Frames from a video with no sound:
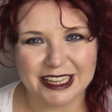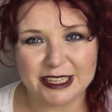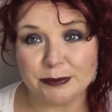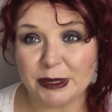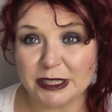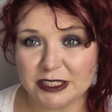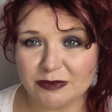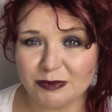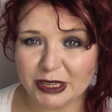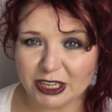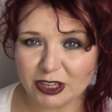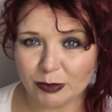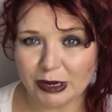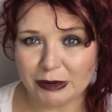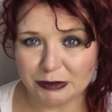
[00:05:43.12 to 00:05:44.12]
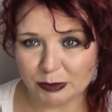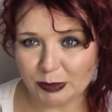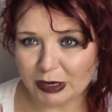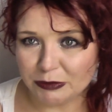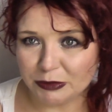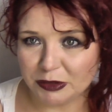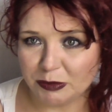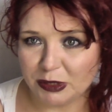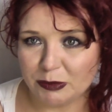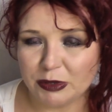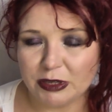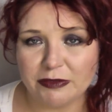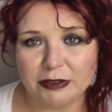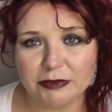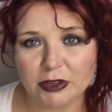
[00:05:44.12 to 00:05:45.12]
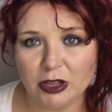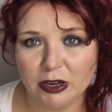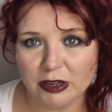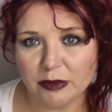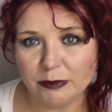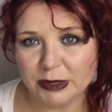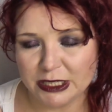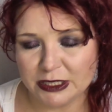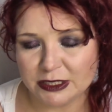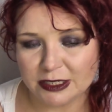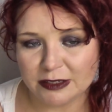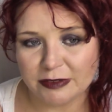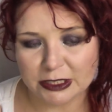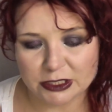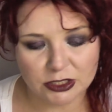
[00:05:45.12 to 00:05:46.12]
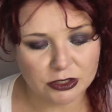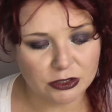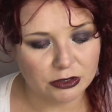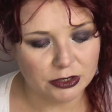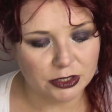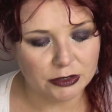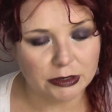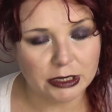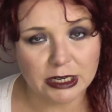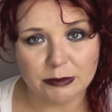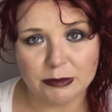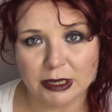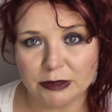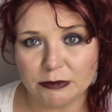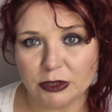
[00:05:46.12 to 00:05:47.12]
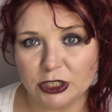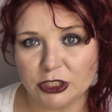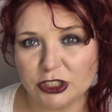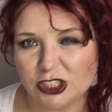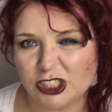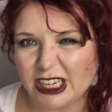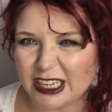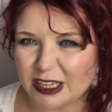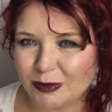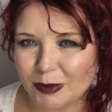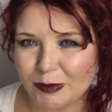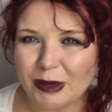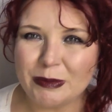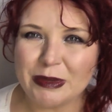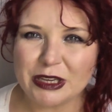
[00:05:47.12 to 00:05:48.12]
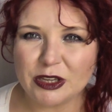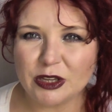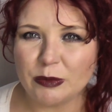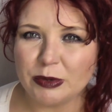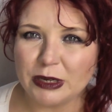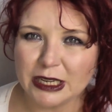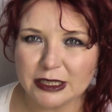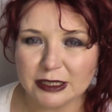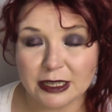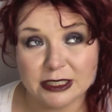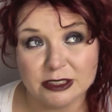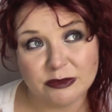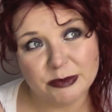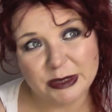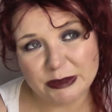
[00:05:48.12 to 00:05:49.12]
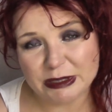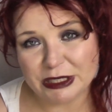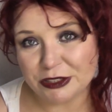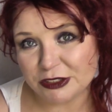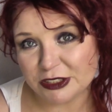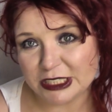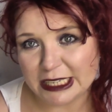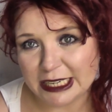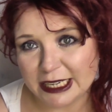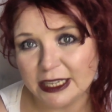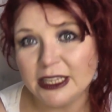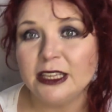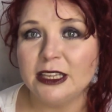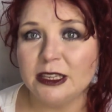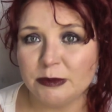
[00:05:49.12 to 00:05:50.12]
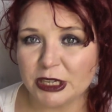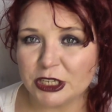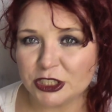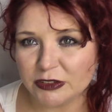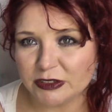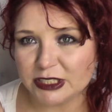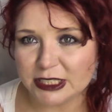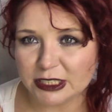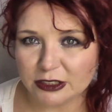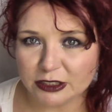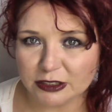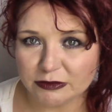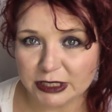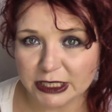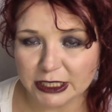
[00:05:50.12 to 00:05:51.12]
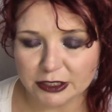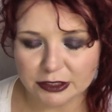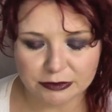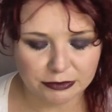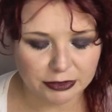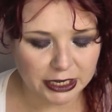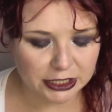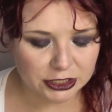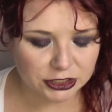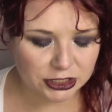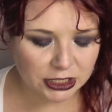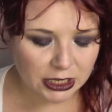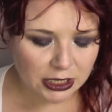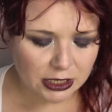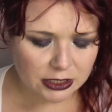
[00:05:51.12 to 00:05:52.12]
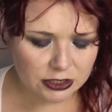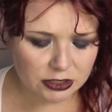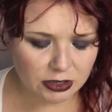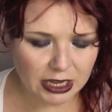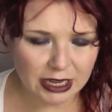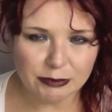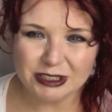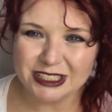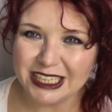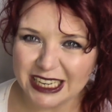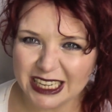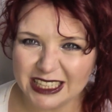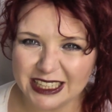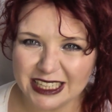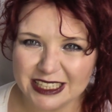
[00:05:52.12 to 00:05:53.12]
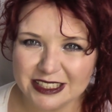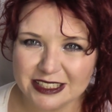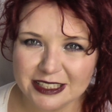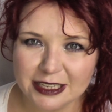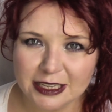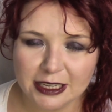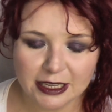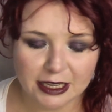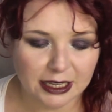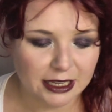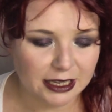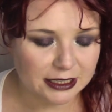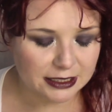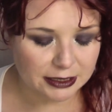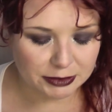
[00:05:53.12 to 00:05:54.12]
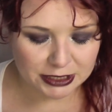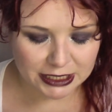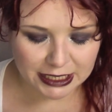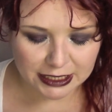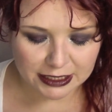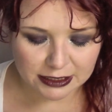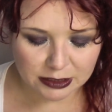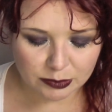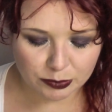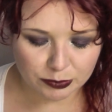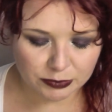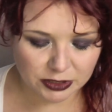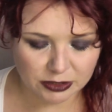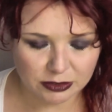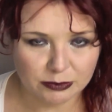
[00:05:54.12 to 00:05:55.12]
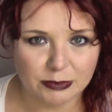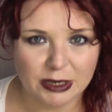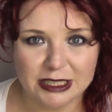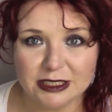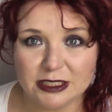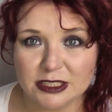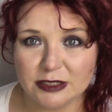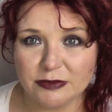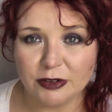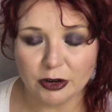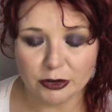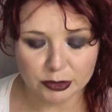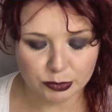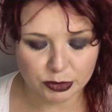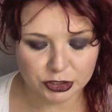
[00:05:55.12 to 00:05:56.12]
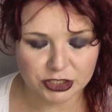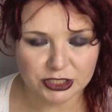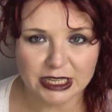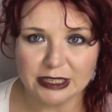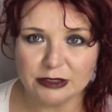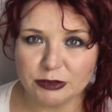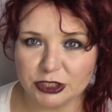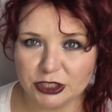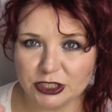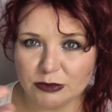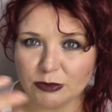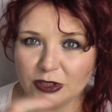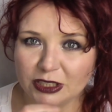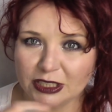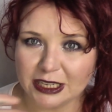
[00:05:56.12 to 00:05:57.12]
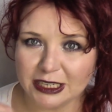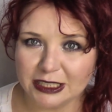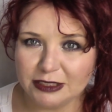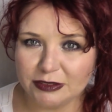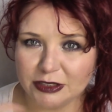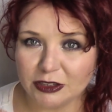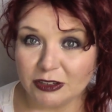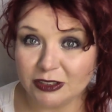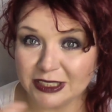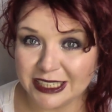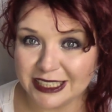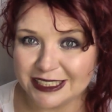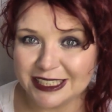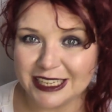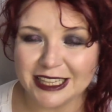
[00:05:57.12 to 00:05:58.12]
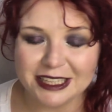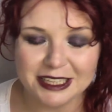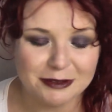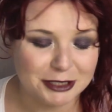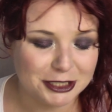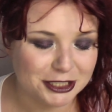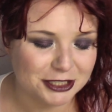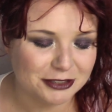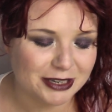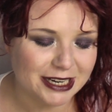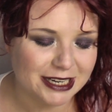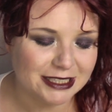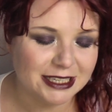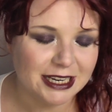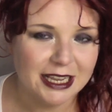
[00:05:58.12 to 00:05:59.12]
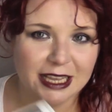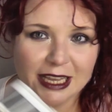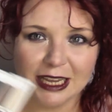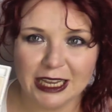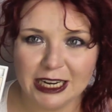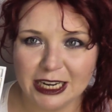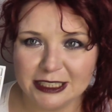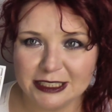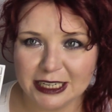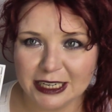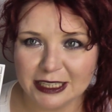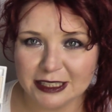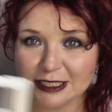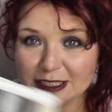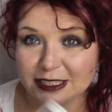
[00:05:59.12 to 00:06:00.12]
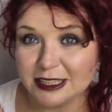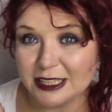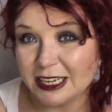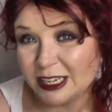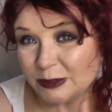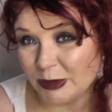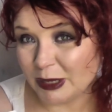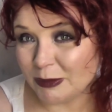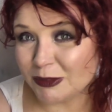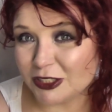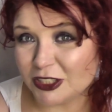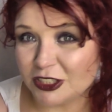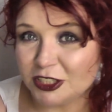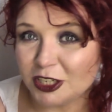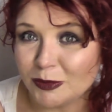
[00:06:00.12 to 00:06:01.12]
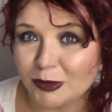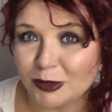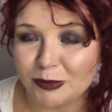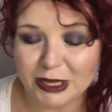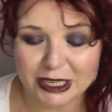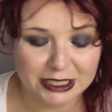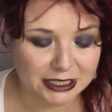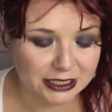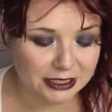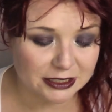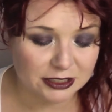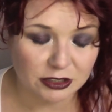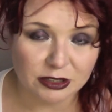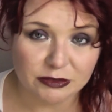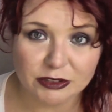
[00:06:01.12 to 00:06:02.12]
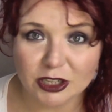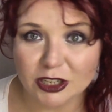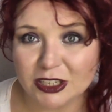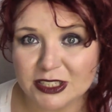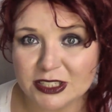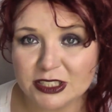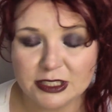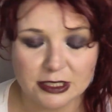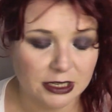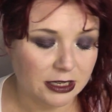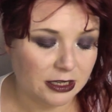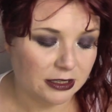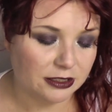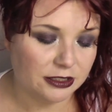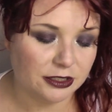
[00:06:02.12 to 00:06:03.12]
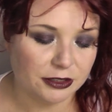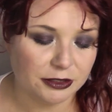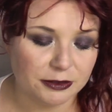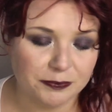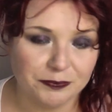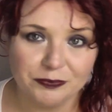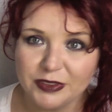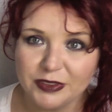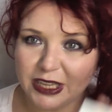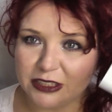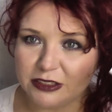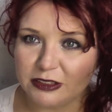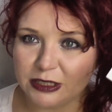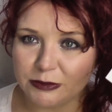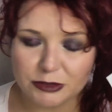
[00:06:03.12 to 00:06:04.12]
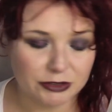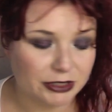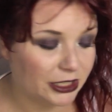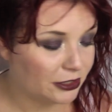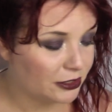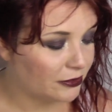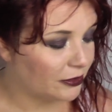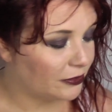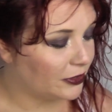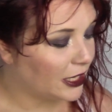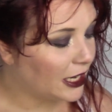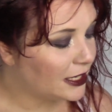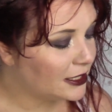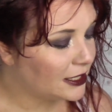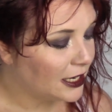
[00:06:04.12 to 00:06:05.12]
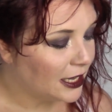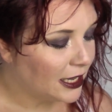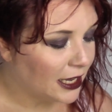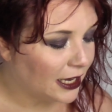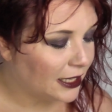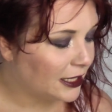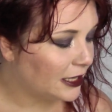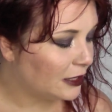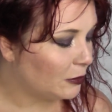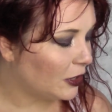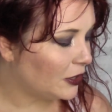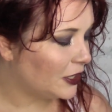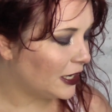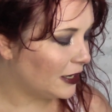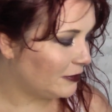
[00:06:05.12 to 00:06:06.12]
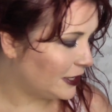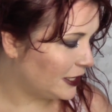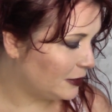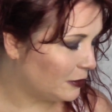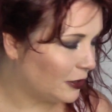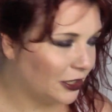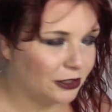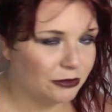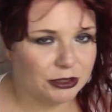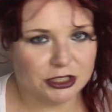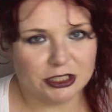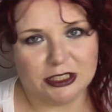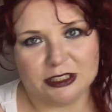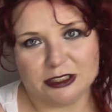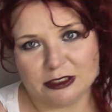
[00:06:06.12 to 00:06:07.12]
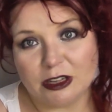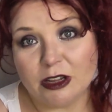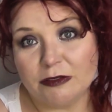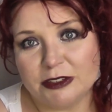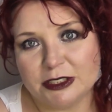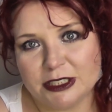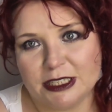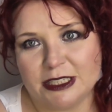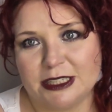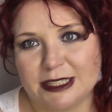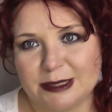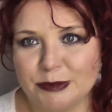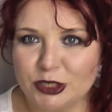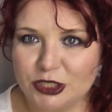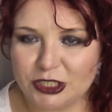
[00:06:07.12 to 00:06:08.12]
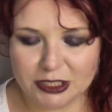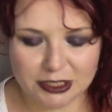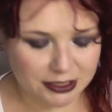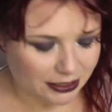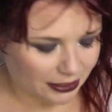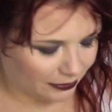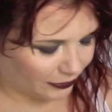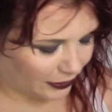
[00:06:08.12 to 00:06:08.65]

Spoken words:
expensive makeup out and about with me, but if I've got a lot of meetings and events to go to and I might want to just check up on my makeup like kind of midway through the day, make sure it's still looking really good and fresh. So I would take this and I would take a little, you know, my little Sephora brush set, which is the one that kind of they all link together, which is great. And I'd take this and then I'd be able to top up any sort of colours. So I thought that was really useful for that. And then the one that I really wanted, which is covered in smudges and